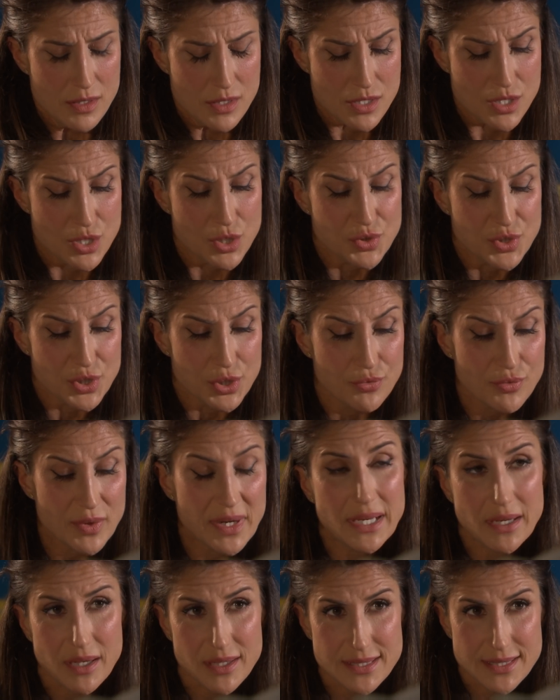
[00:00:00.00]
You do
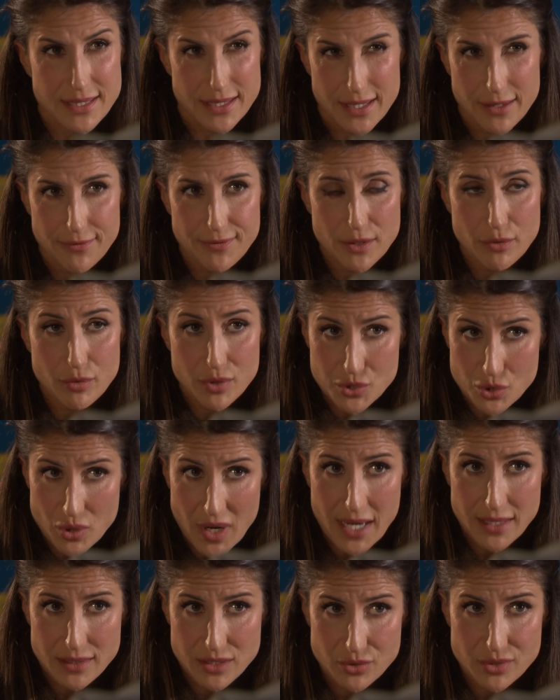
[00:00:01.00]
realise that if you
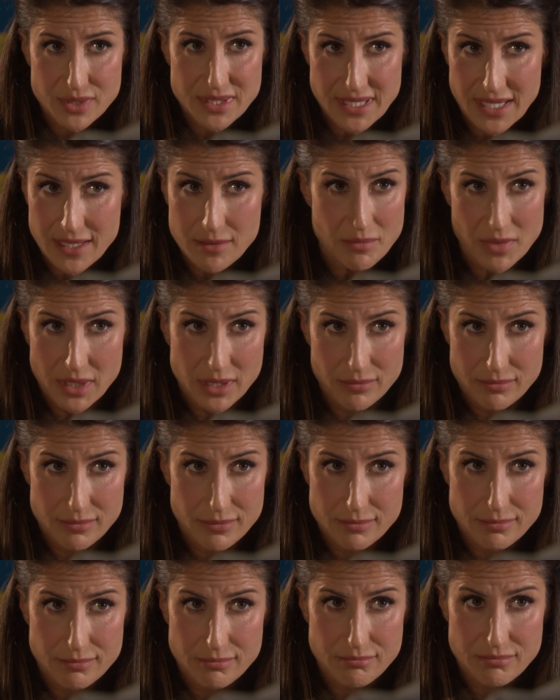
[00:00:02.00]
retract your statement,
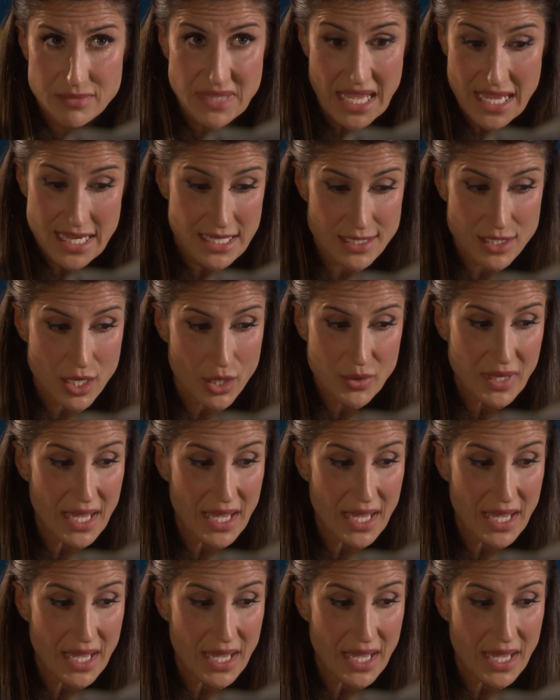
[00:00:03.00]
there is no